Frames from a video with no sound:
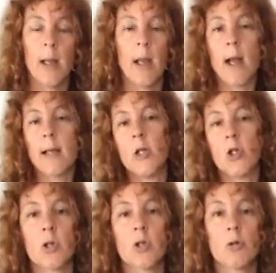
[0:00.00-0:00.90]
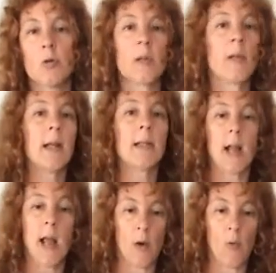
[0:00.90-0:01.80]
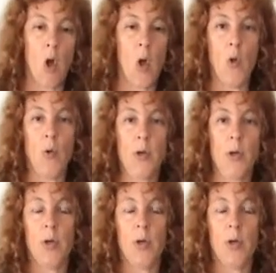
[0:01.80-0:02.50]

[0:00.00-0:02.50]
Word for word: I teach the children that it's like a road.